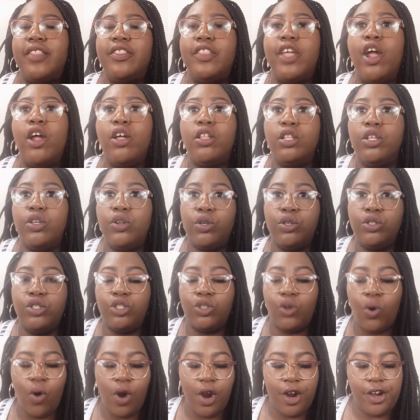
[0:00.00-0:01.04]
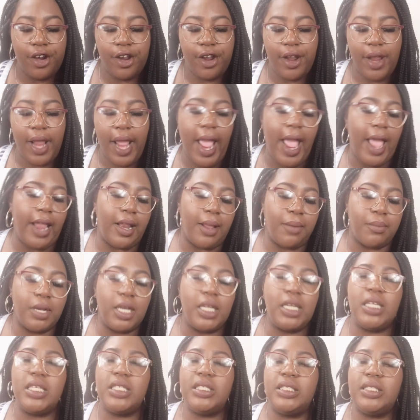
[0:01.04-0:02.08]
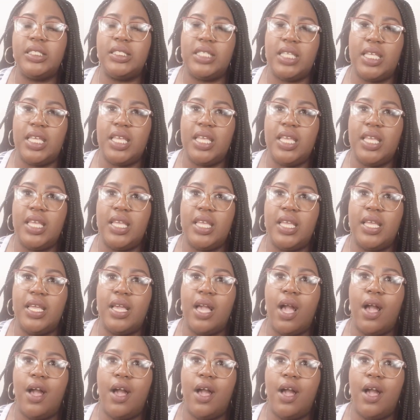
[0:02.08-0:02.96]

they're a little shorter, and I'm going to see